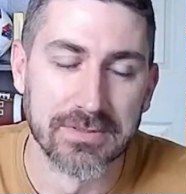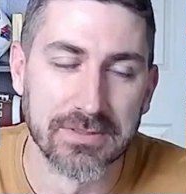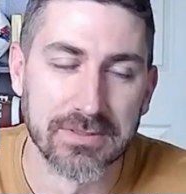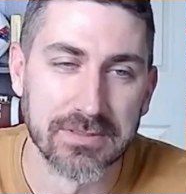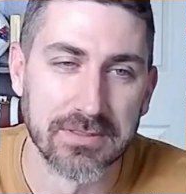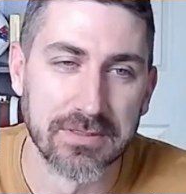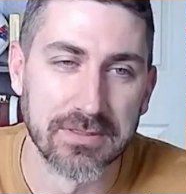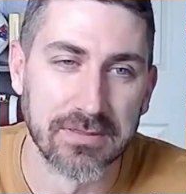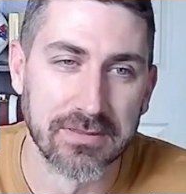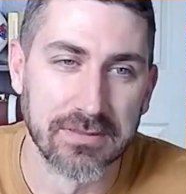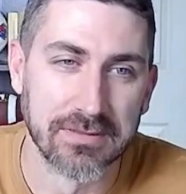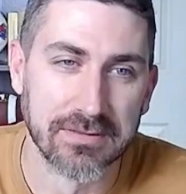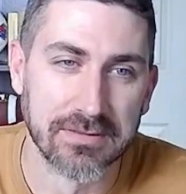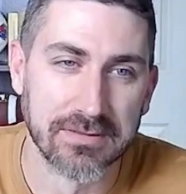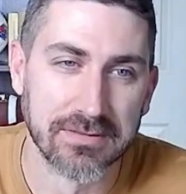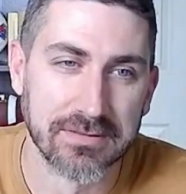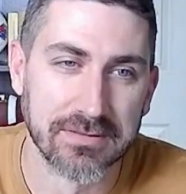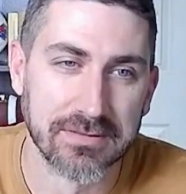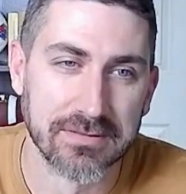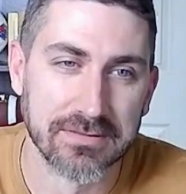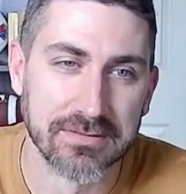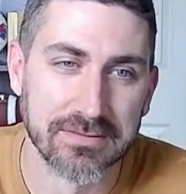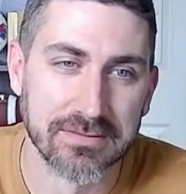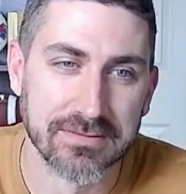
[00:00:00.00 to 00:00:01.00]

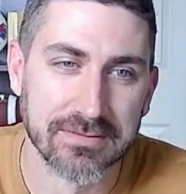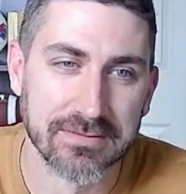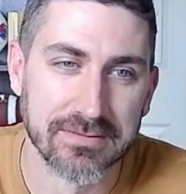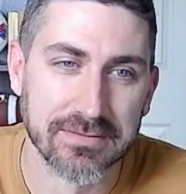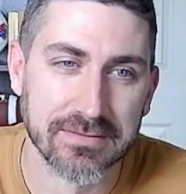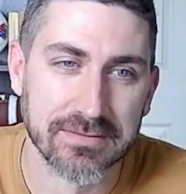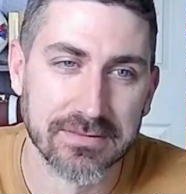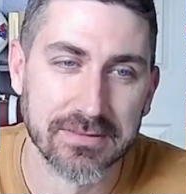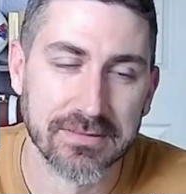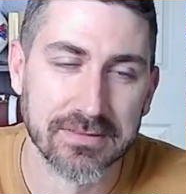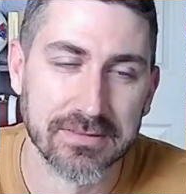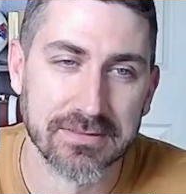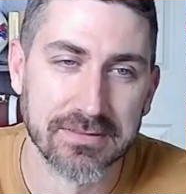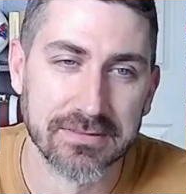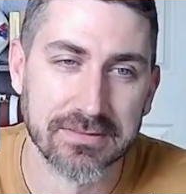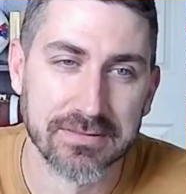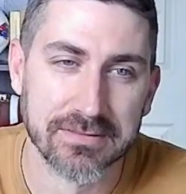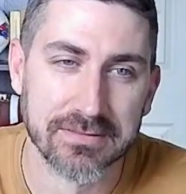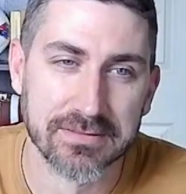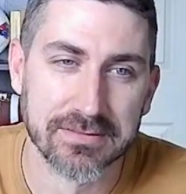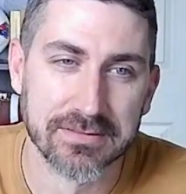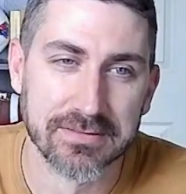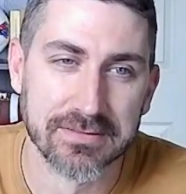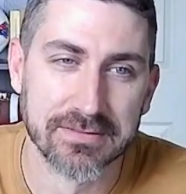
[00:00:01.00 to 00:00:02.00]

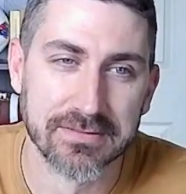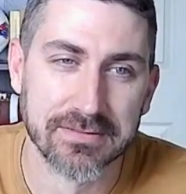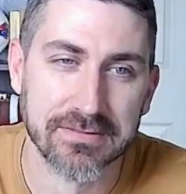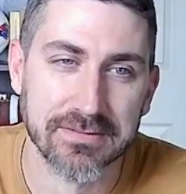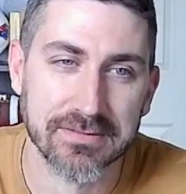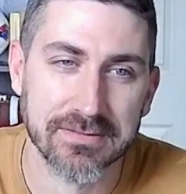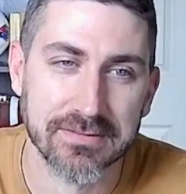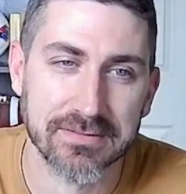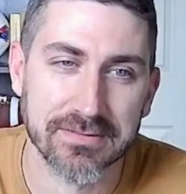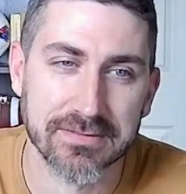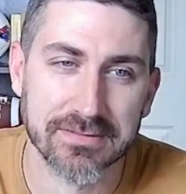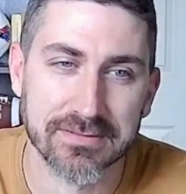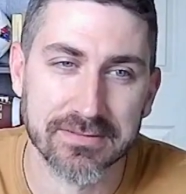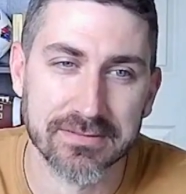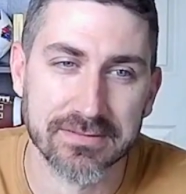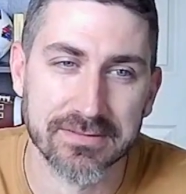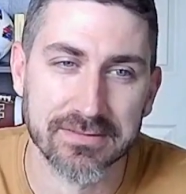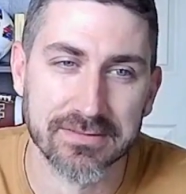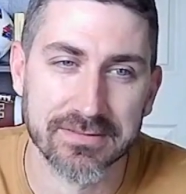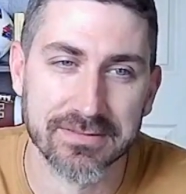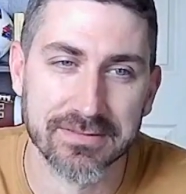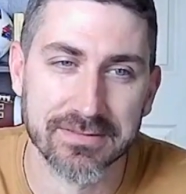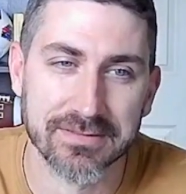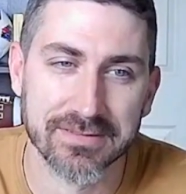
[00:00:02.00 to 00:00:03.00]

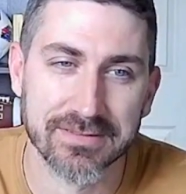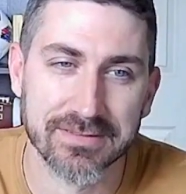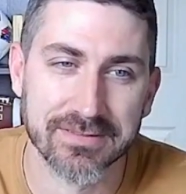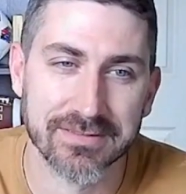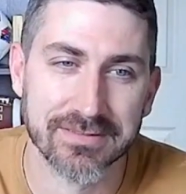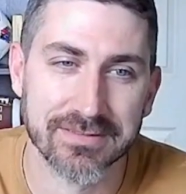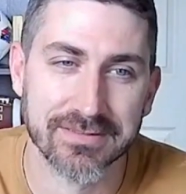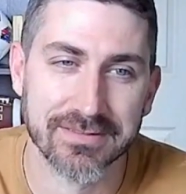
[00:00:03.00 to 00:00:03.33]
[no speech]